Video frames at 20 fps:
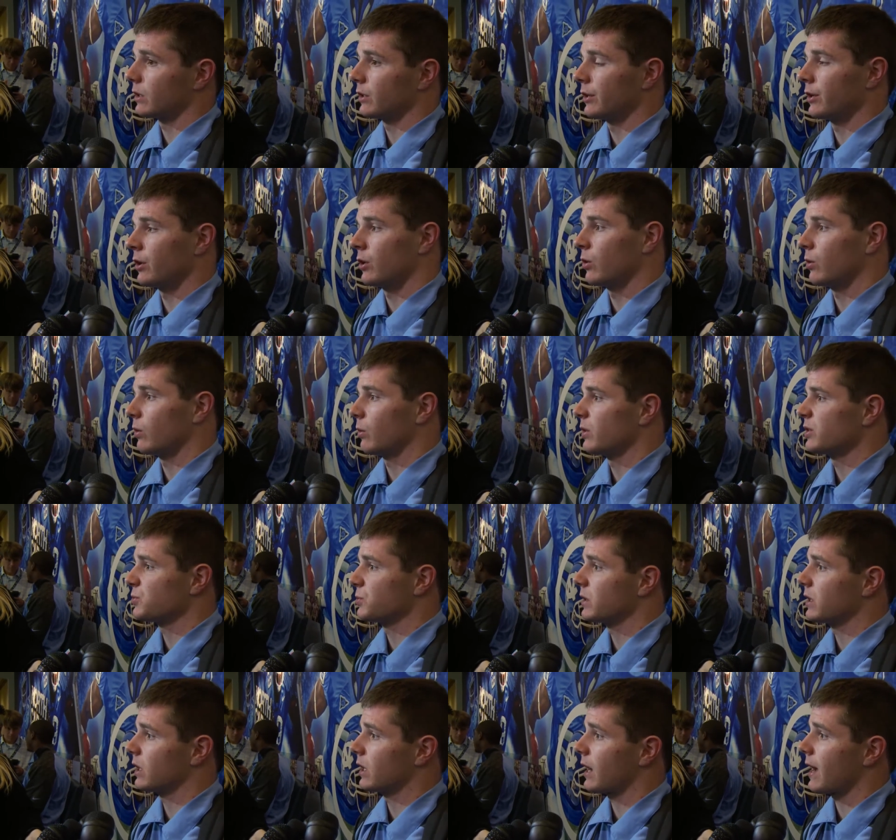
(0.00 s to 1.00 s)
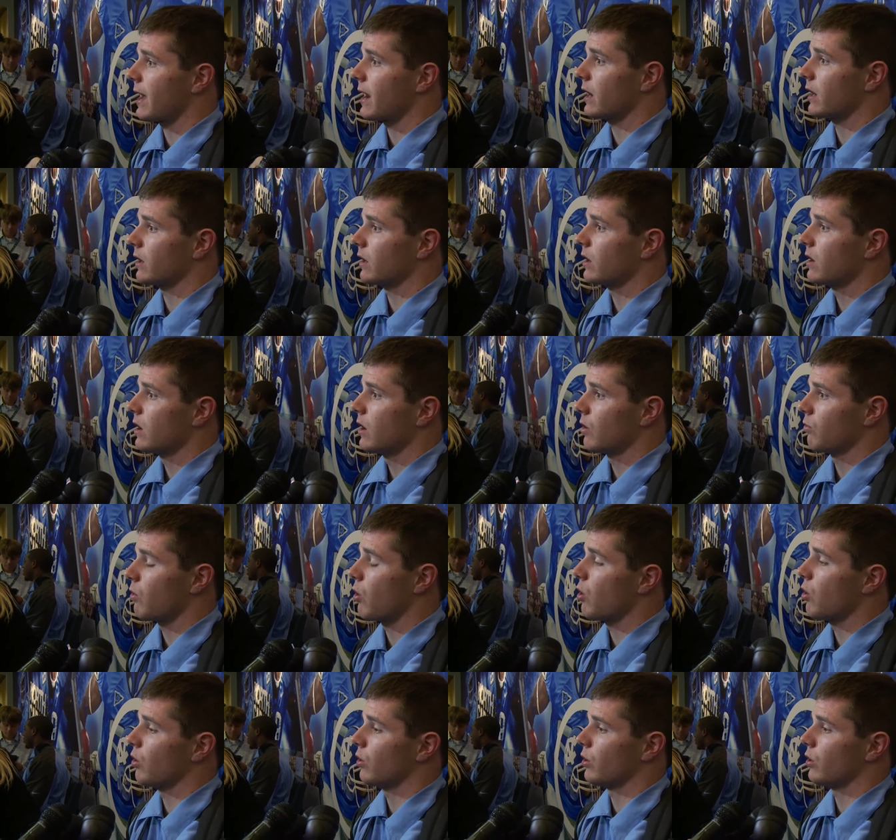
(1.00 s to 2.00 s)
you know, wish we could have got it
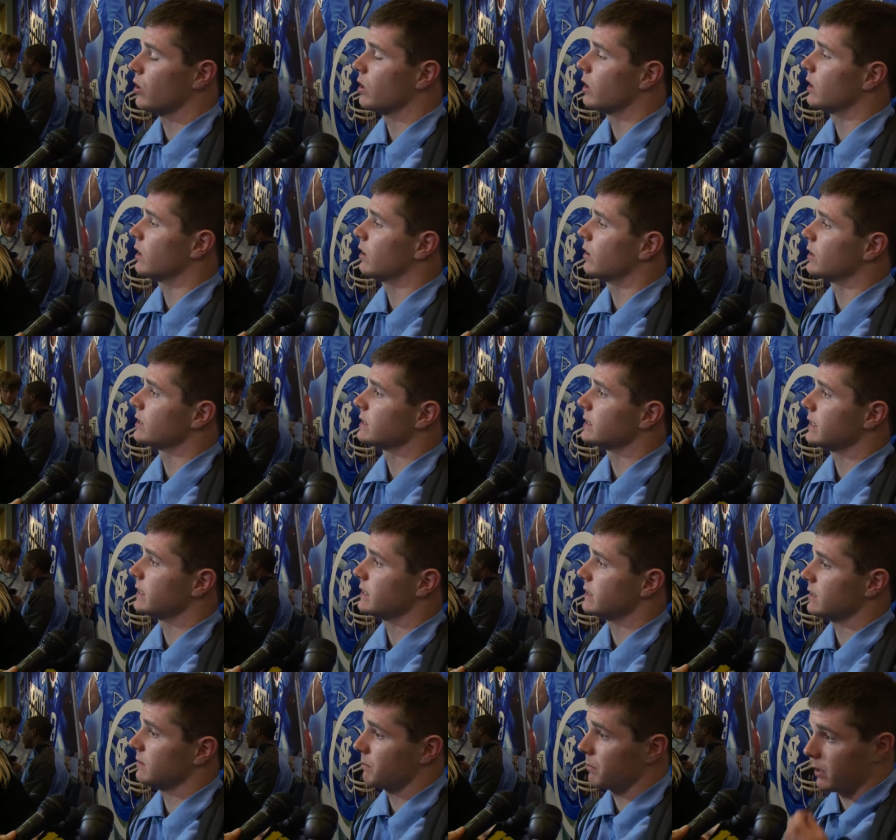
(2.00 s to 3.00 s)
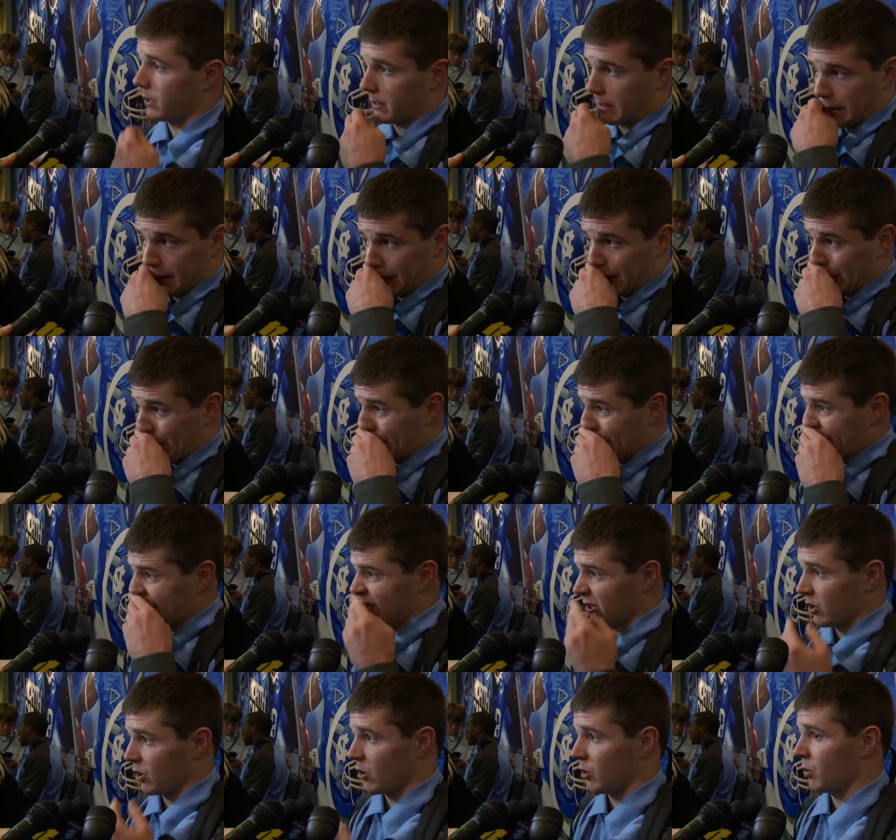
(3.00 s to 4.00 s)
rolling earlier in the season, but
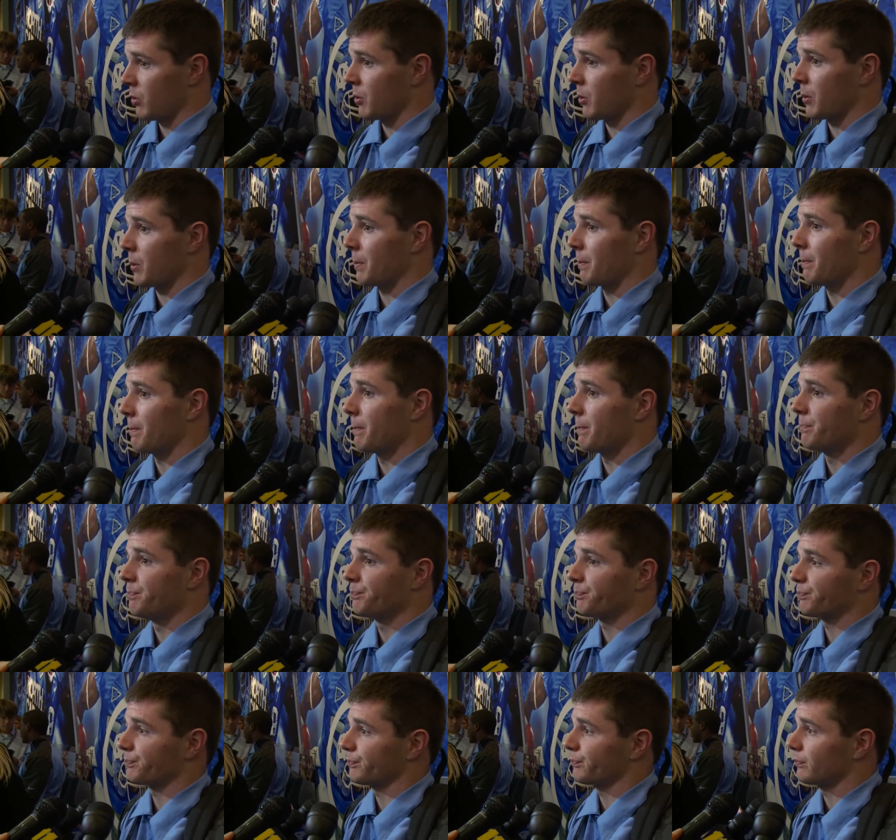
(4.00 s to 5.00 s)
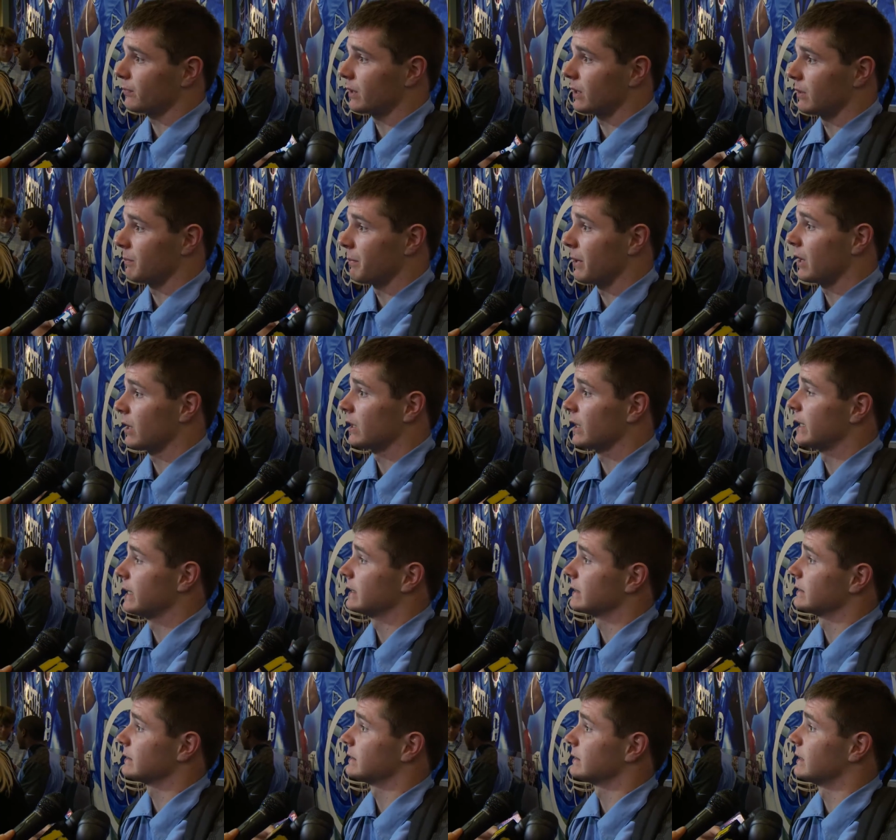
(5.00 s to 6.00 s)
you know, better
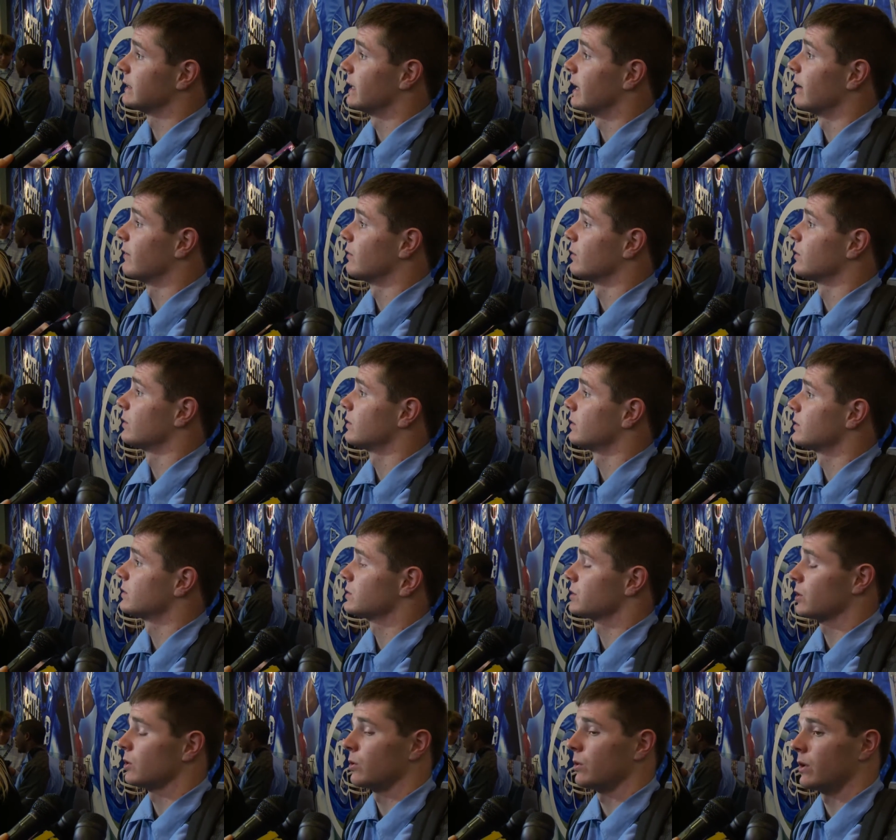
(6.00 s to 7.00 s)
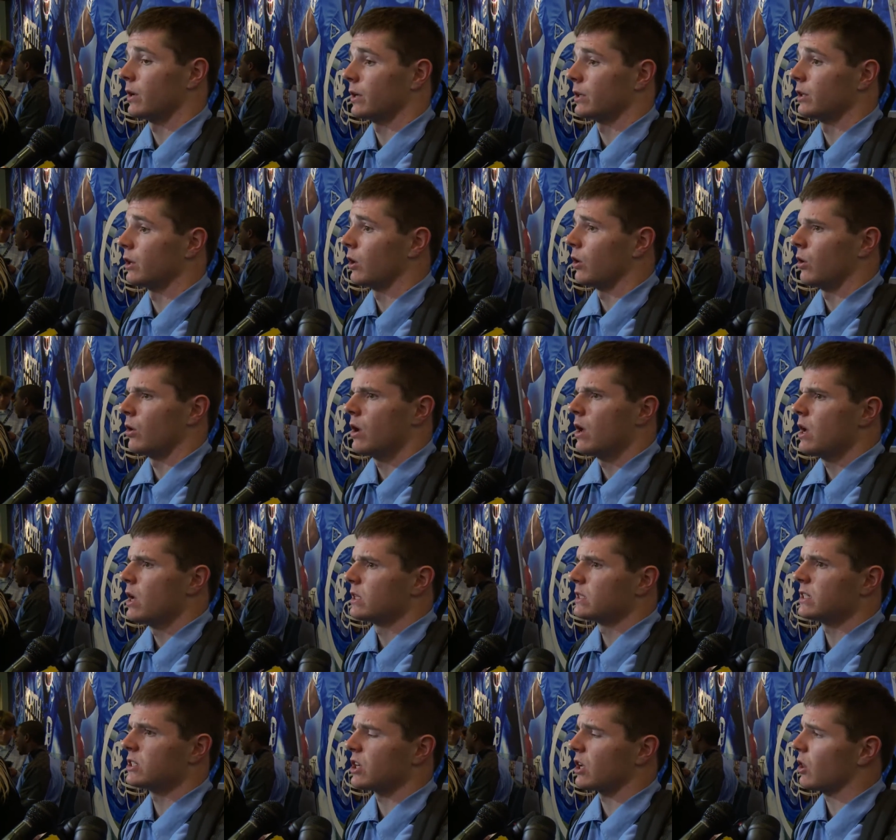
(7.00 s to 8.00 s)
late than never. So uh, you know,
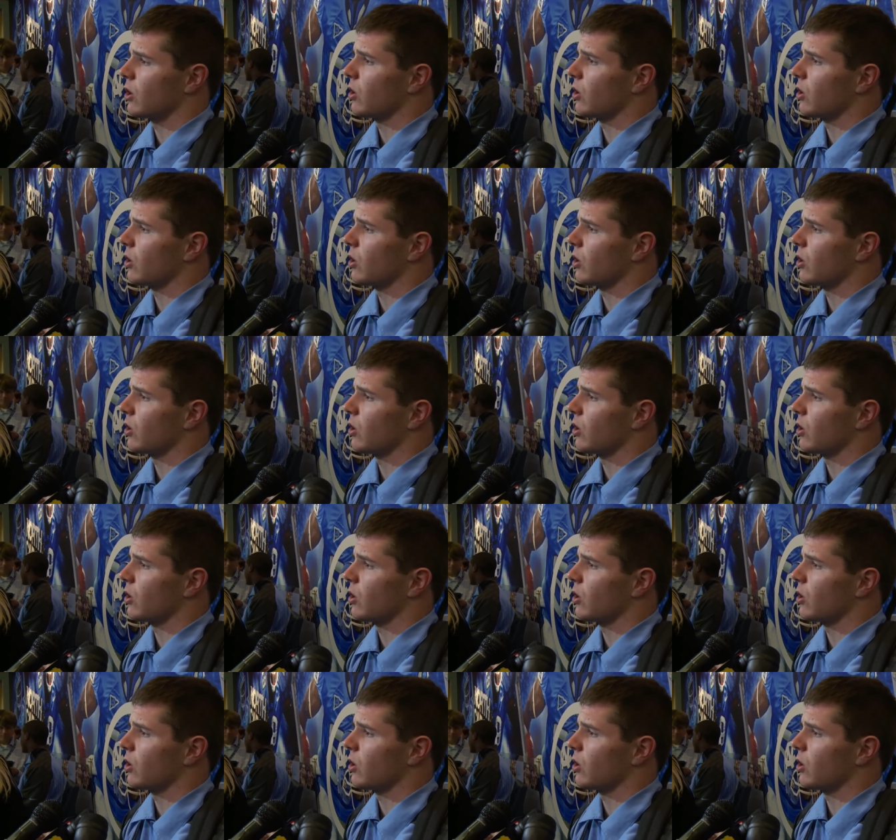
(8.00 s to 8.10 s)
T.J.